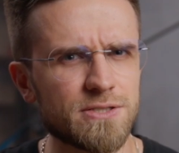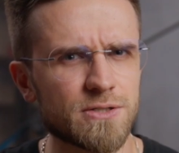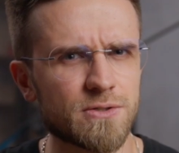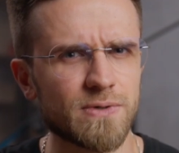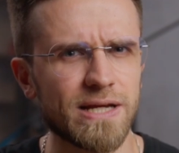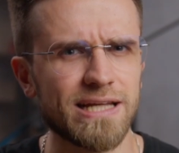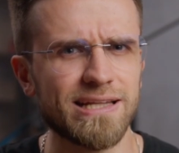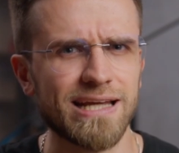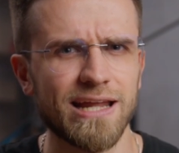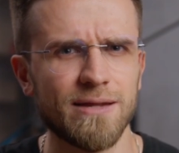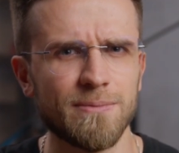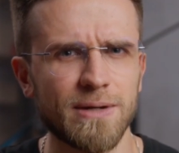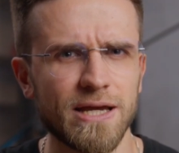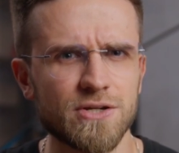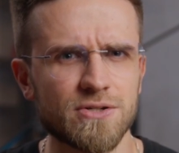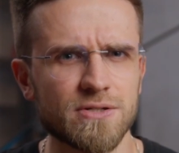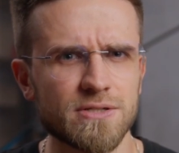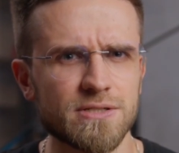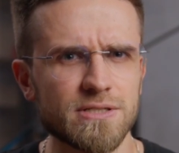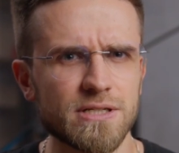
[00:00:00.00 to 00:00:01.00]
to create
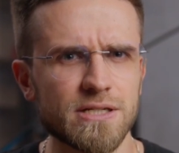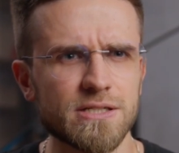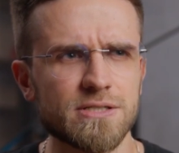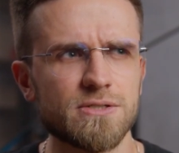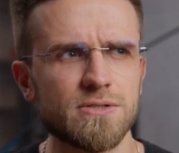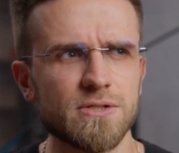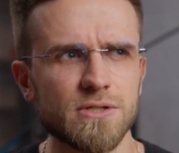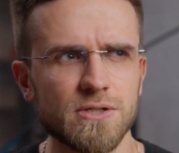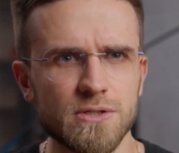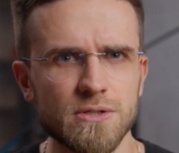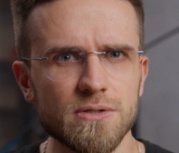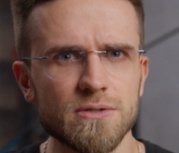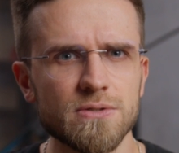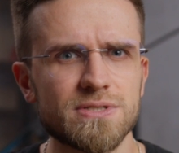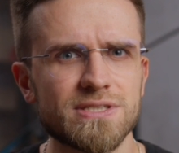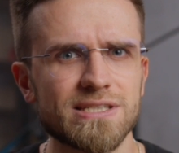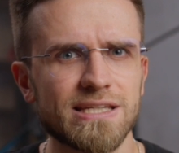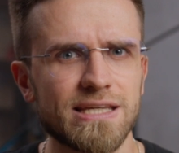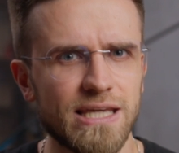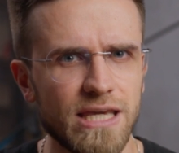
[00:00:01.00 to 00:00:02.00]
animations is to use
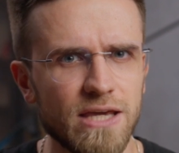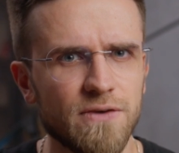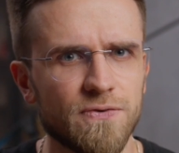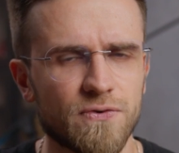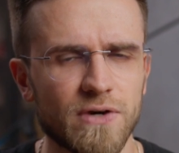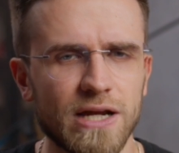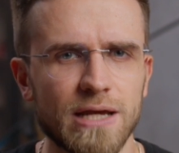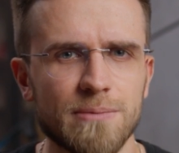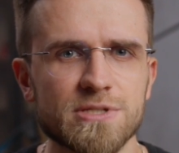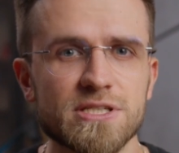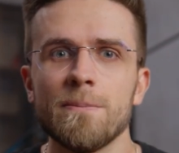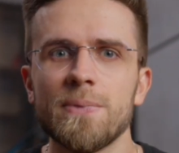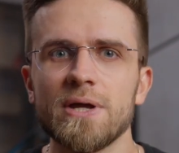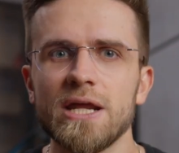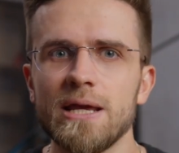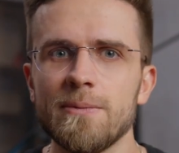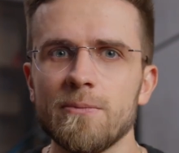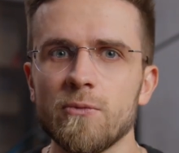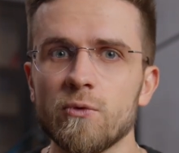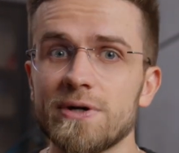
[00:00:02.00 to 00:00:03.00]
keyframes, but
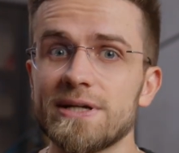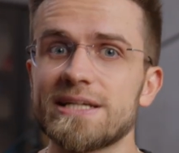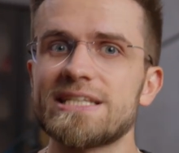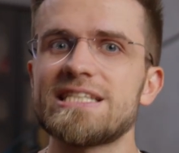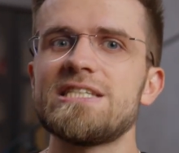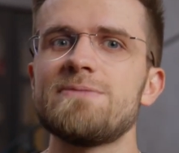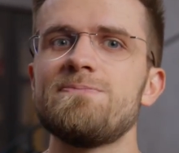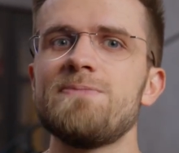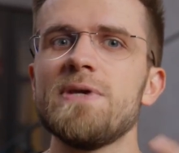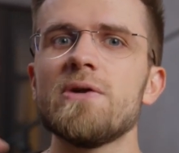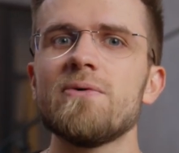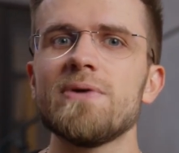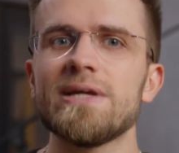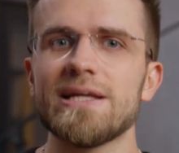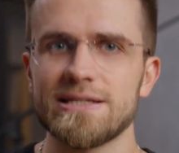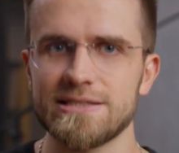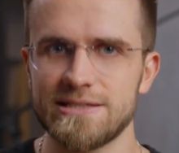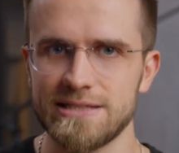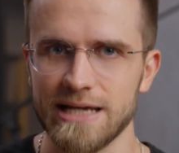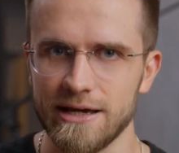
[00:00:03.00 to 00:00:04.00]
a more
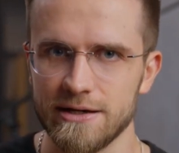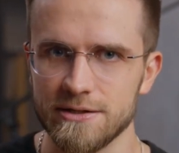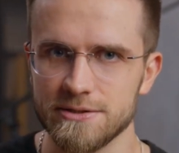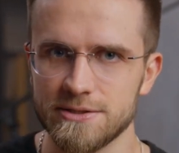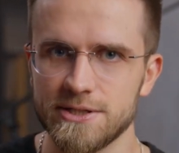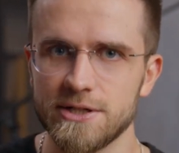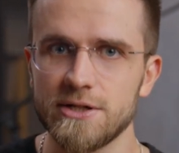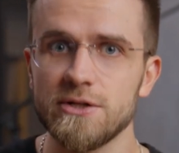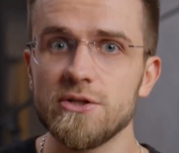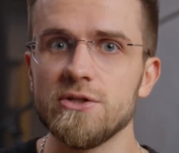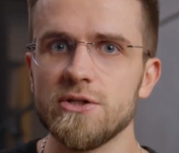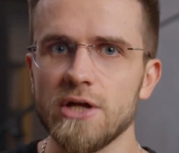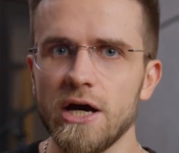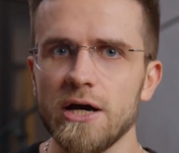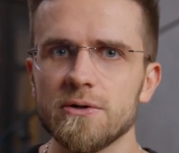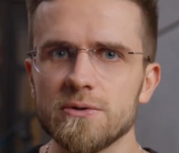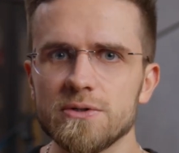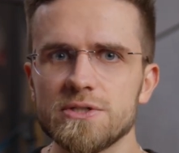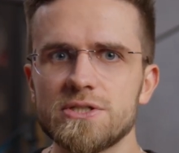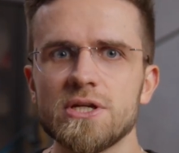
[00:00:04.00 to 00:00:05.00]
experienced editor
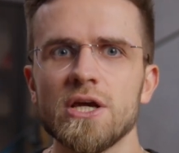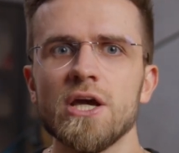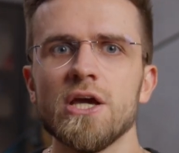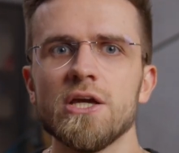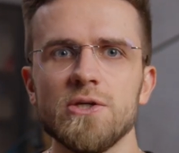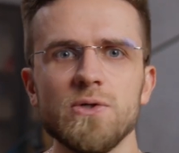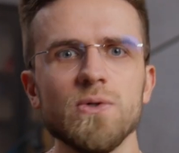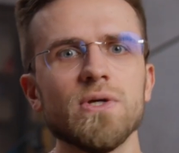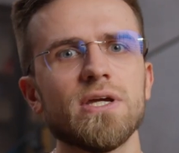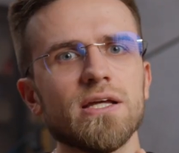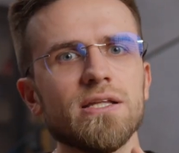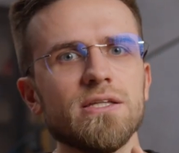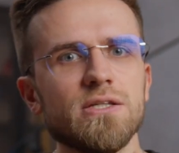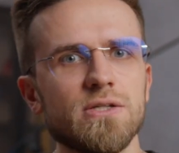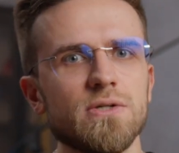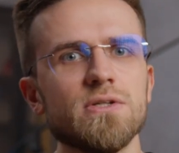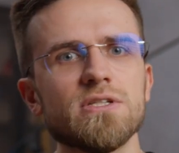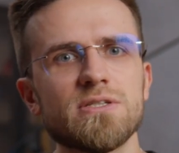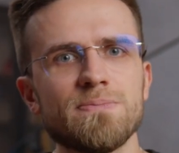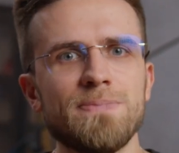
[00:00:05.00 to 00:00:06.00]
knows you can
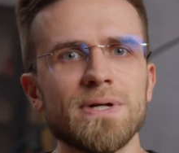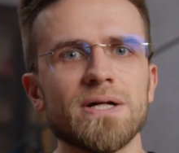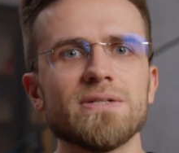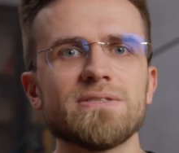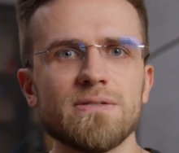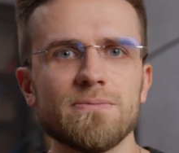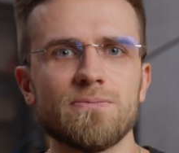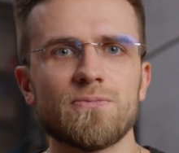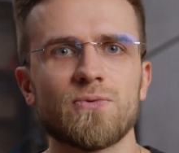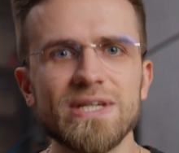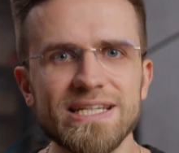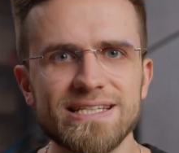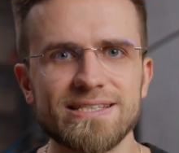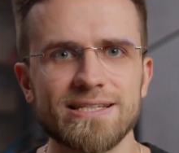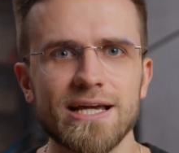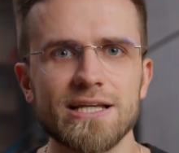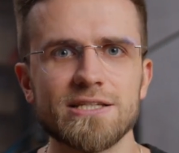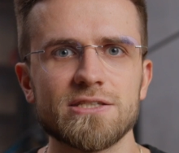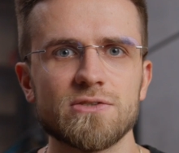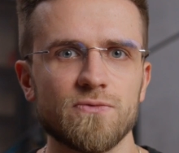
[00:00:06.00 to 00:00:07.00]
use built-in
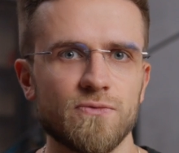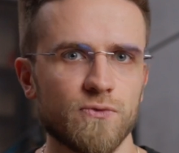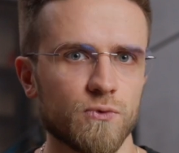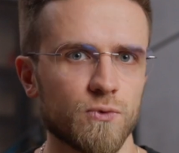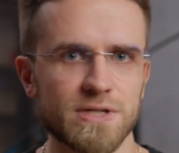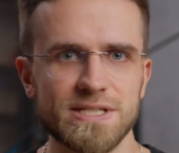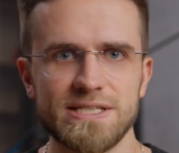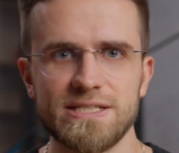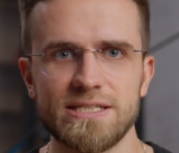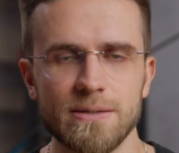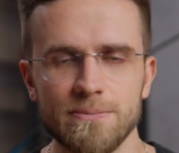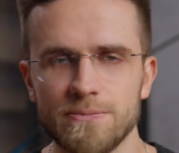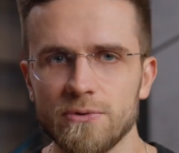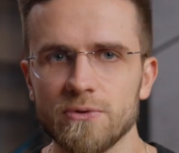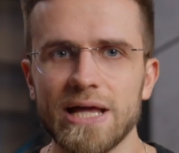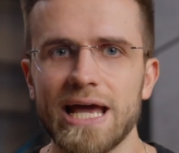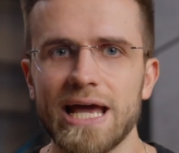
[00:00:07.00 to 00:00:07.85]
presets for simple